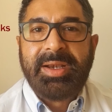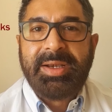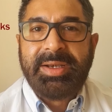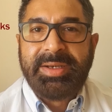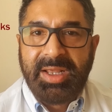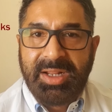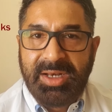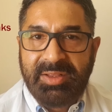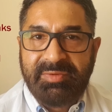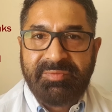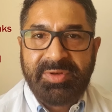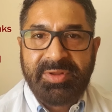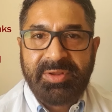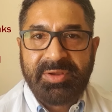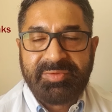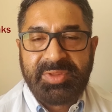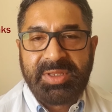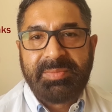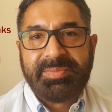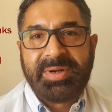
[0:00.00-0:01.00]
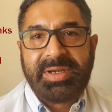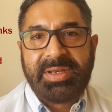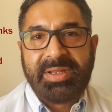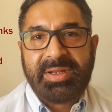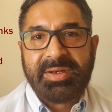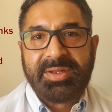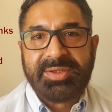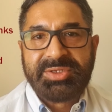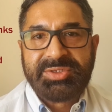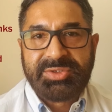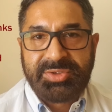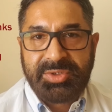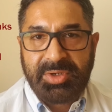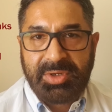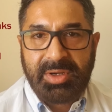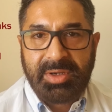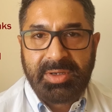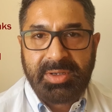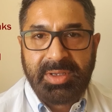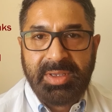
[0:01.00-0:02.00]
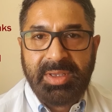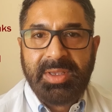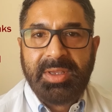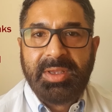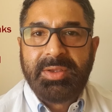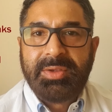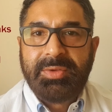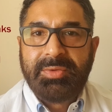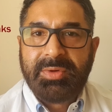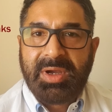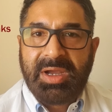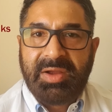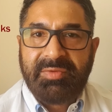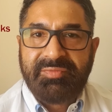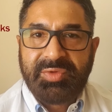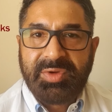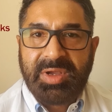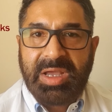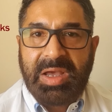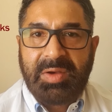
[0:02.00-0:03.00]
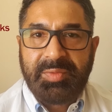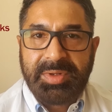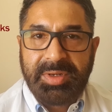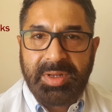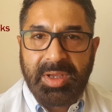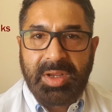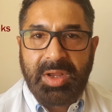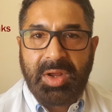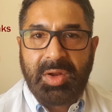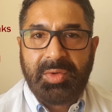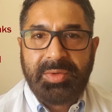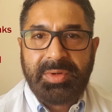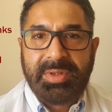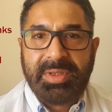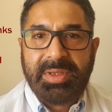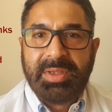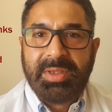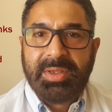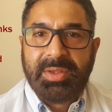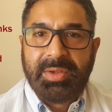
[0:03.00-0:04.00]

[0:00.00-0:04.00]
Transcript: delivery of that particular stock, you have to have an account,